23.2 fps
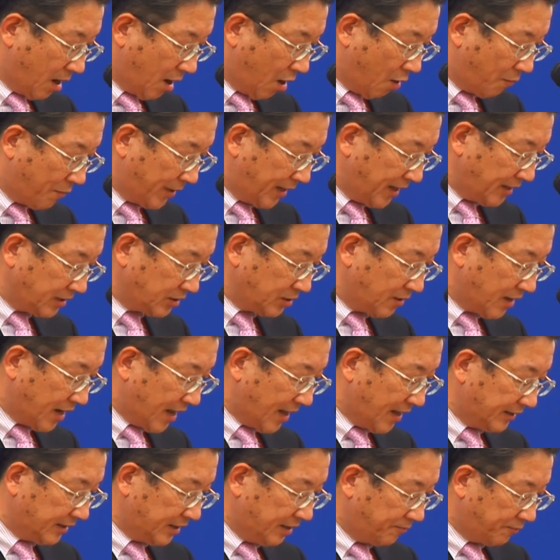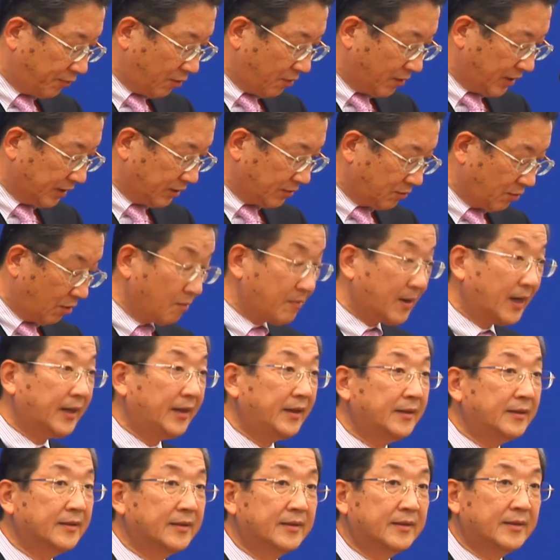operations are deployed
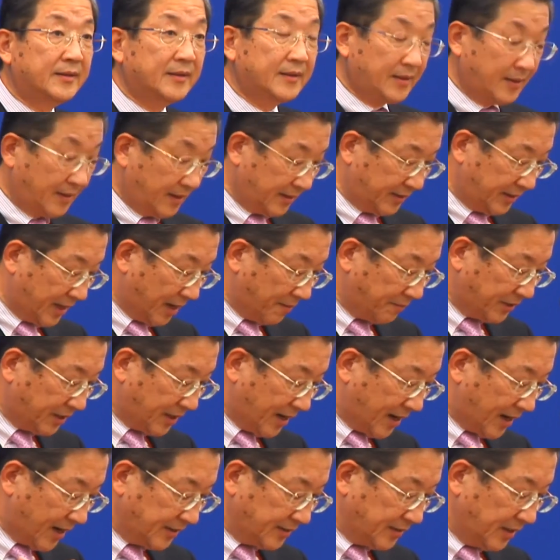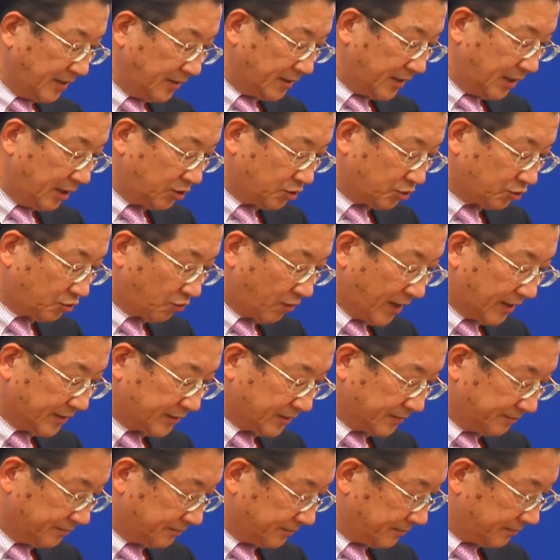globally, capitalizing its strengths.